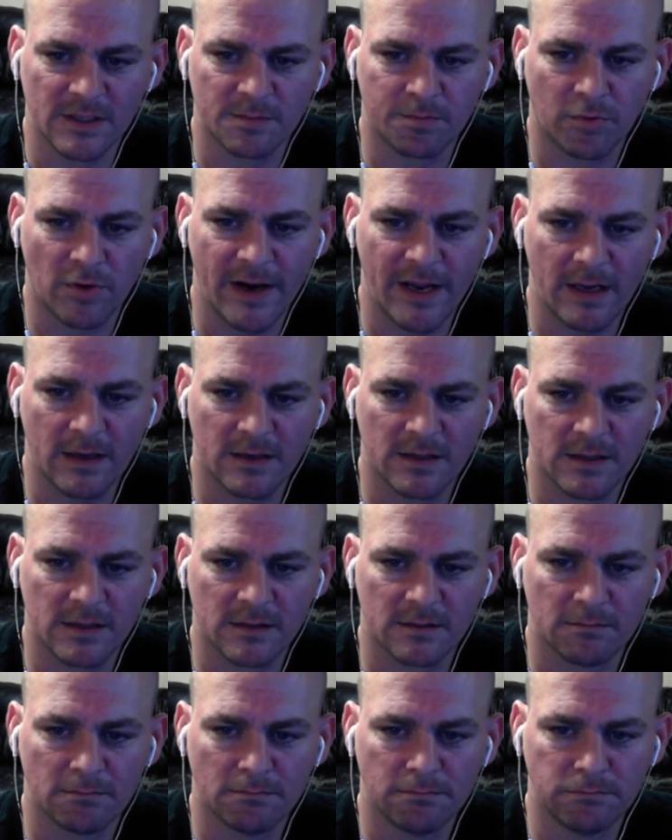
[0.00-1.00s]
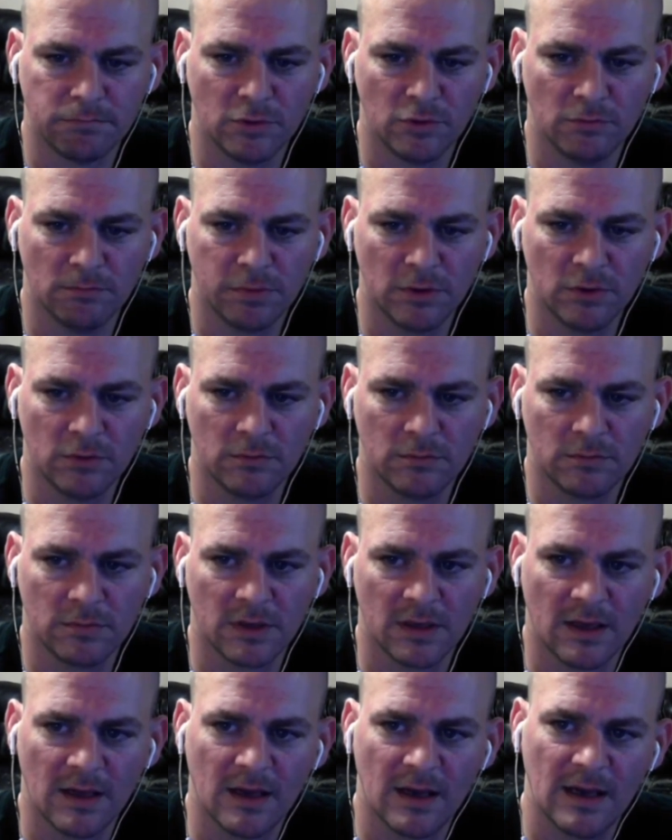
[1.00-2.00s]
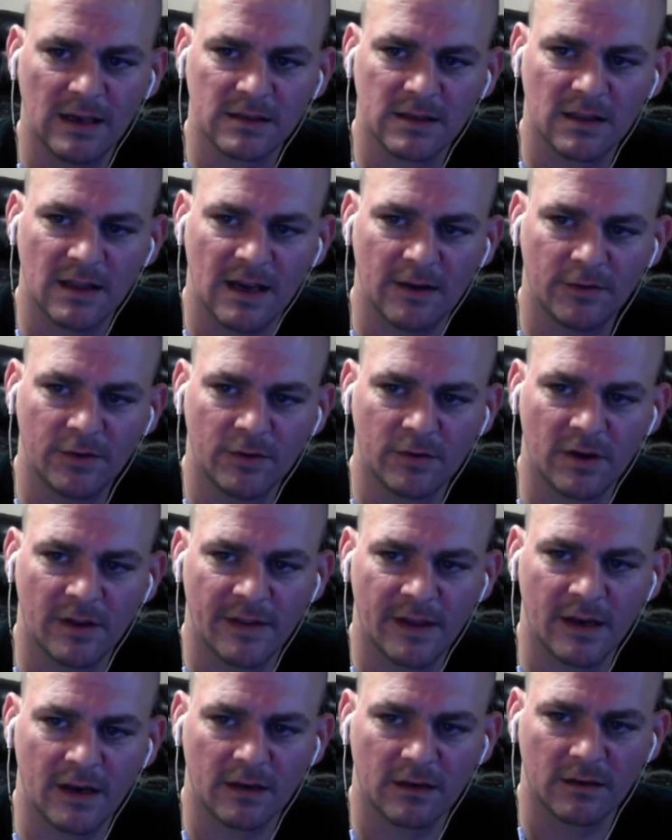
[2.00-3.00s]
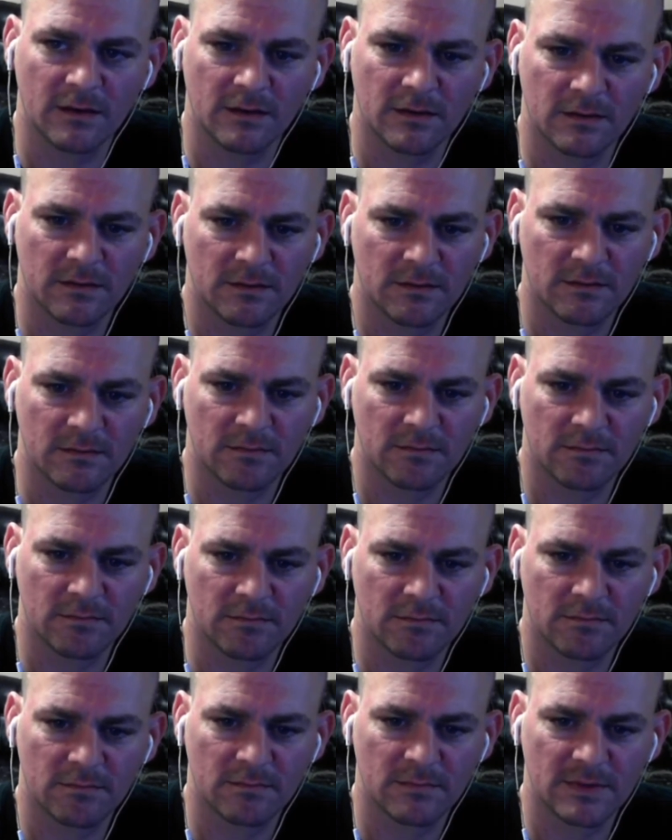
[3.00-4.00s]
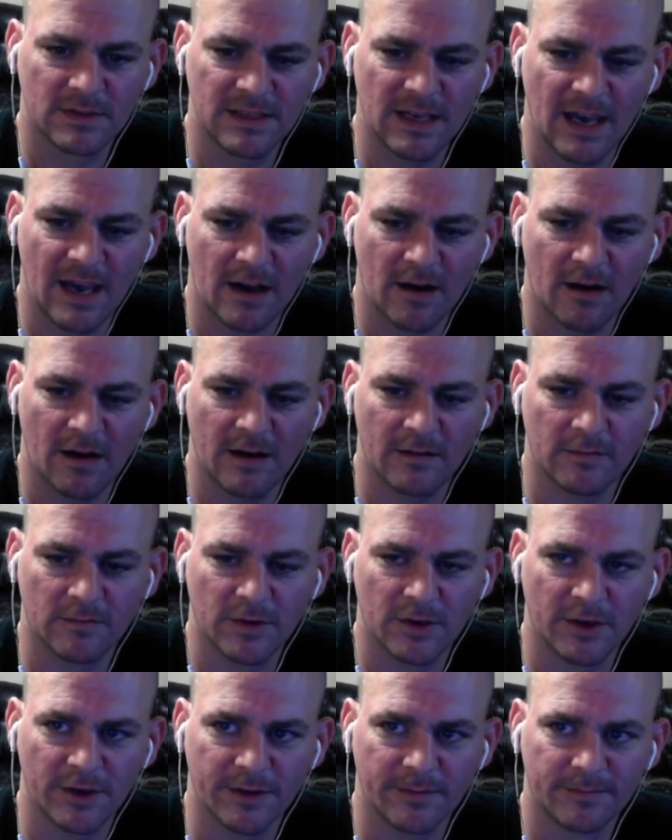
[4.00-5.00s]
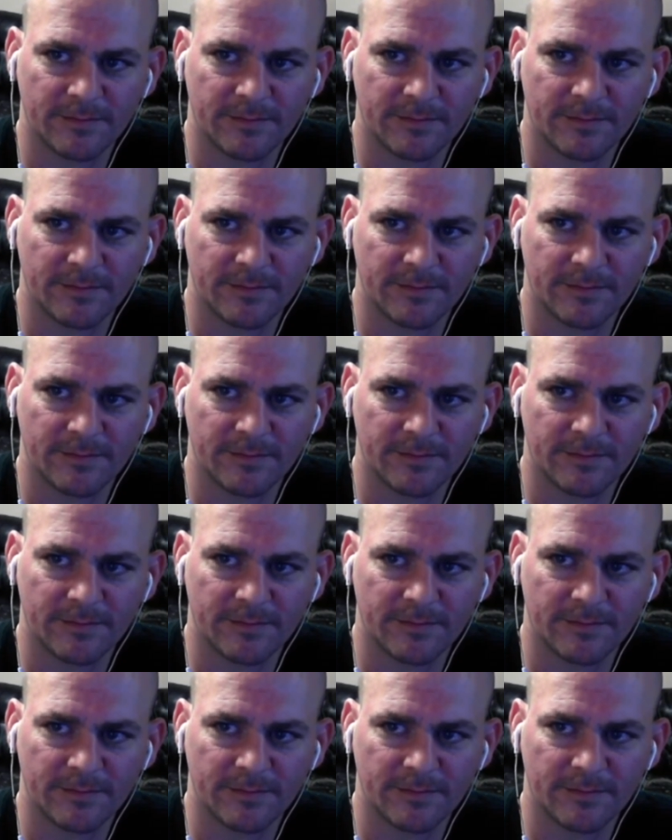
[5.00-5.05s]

Breaks. Boom. How's Cloud doing on that attack? Alright, we're good.